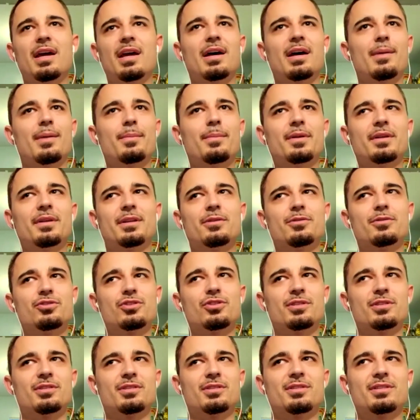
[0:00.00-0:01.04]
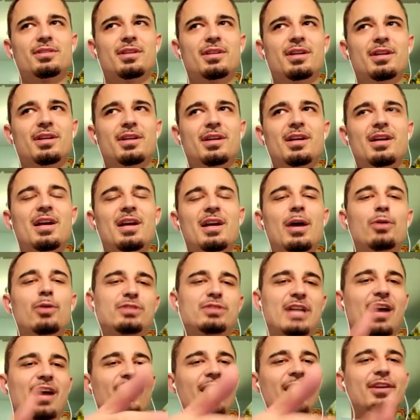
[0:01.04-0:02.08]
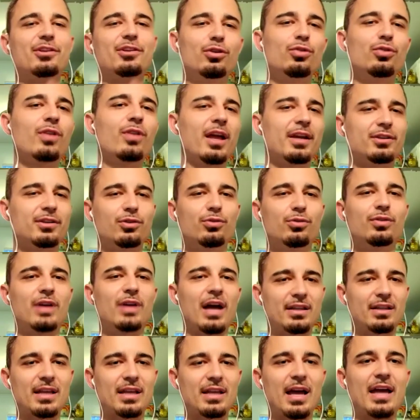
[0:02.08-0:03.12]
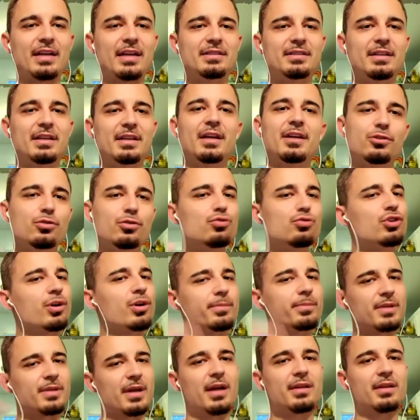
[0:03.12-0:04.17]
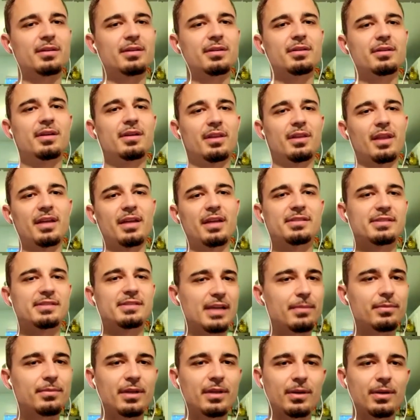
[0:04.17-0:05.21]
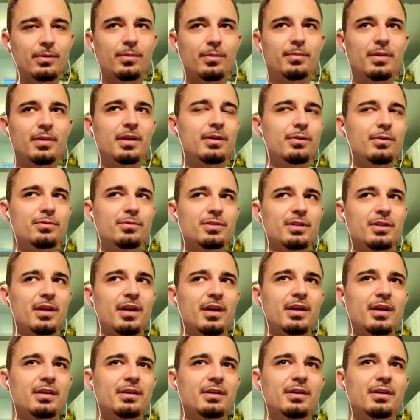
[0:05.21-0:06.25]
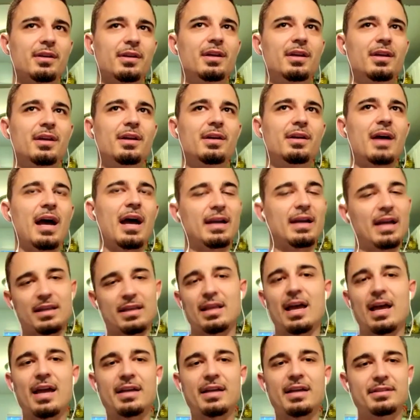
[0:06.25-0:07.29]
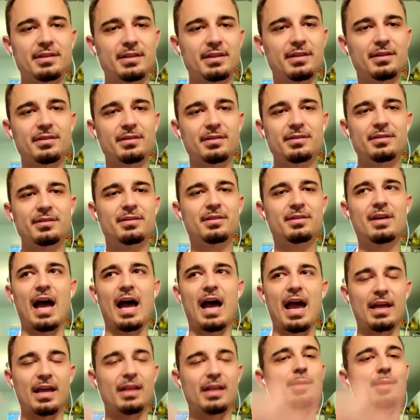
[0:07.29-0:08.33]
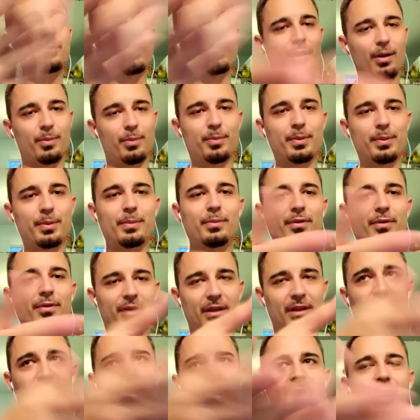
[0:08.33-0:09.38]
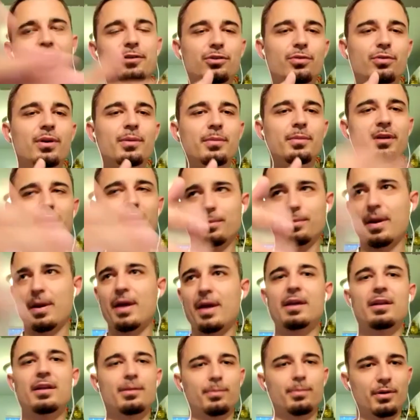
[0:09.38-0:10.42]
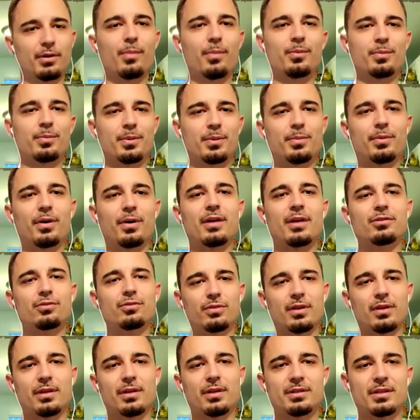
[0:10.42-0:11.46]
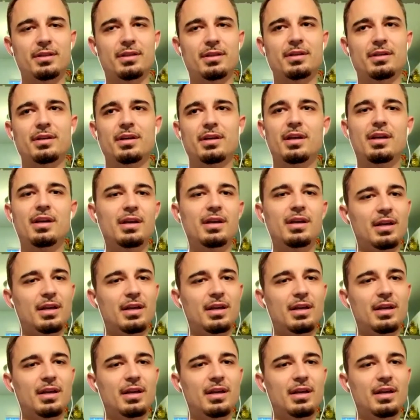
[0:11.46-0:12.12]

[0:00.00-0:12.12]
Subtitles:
yeah, I mean, it was kind of like you got the idea and you jumped on it. And like, same thing with me. It was like, I got the idea. I hit up a couple people, like how you hit me up. I hit up a couple people I knew that did it,